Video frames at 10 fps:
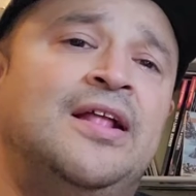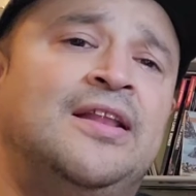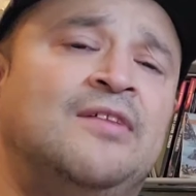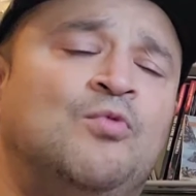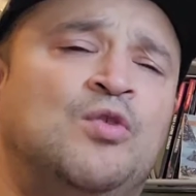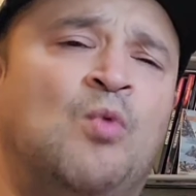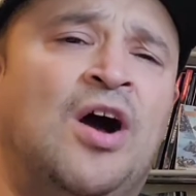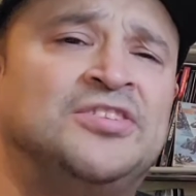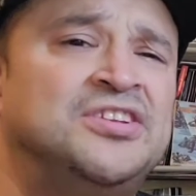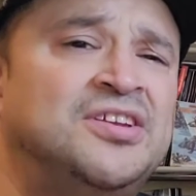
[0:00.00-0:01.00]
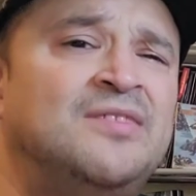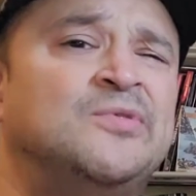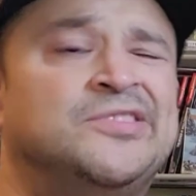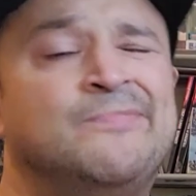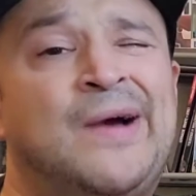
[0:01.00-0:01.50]
Linwood, Washington,
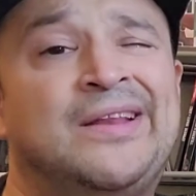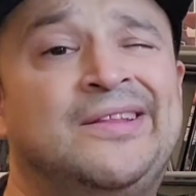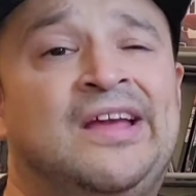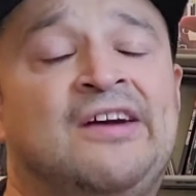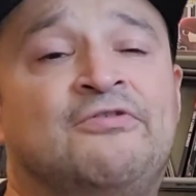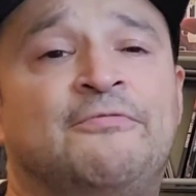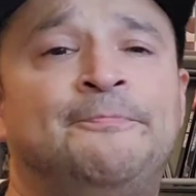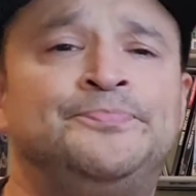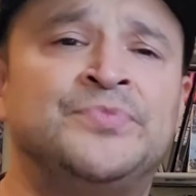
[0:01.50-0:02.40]
which is by Seattle.